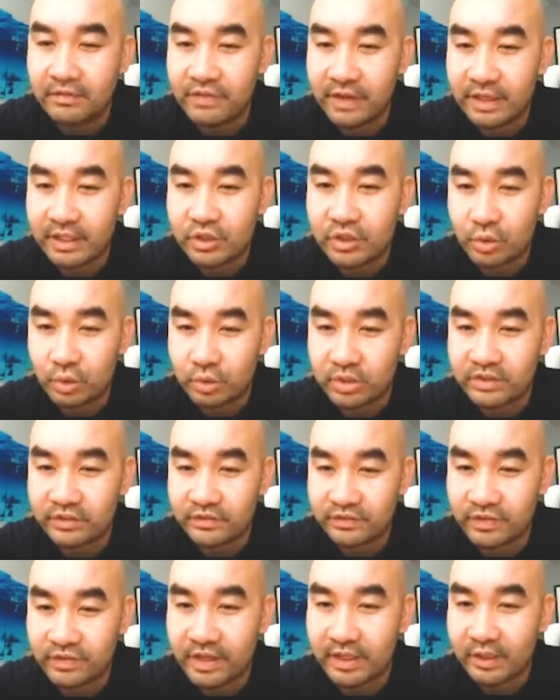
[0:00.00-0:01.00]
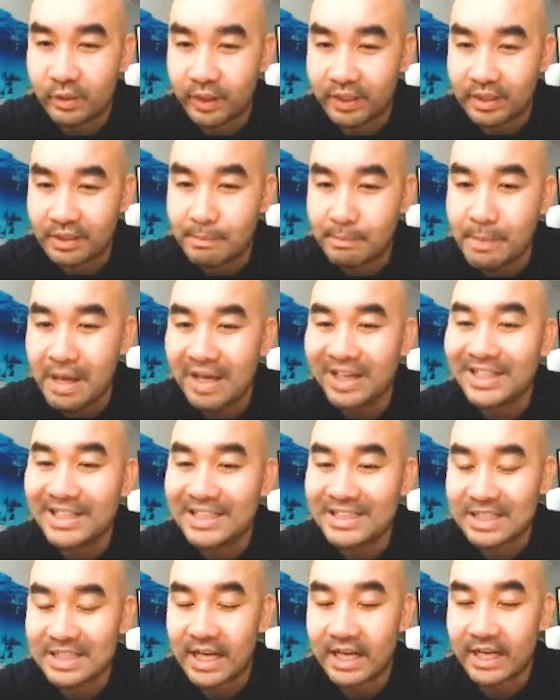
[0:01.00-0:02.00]
Ventral is the front, right? The belly
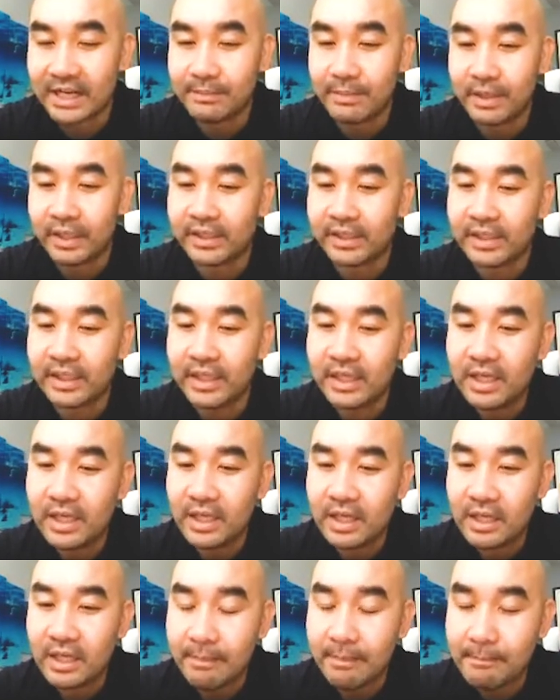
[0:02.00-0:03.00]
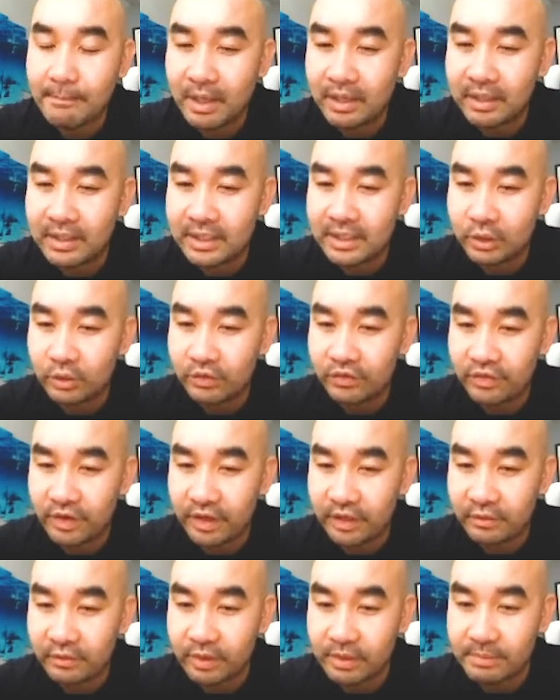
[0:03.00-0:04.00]
side. I meant belly or
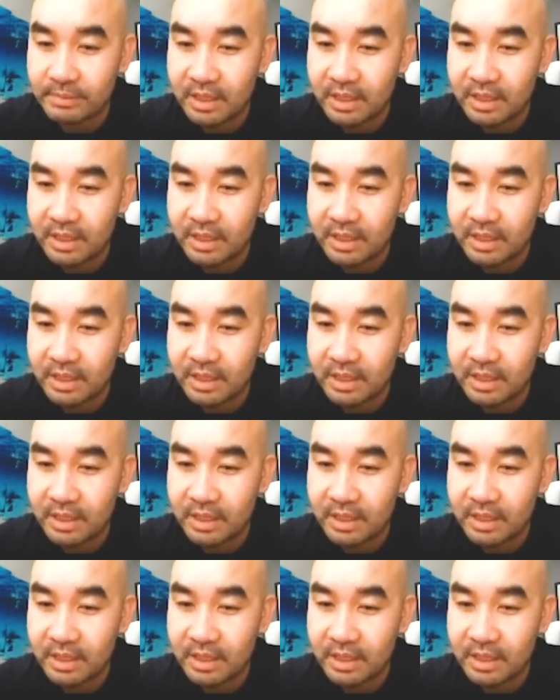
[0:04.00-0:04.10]
front, right?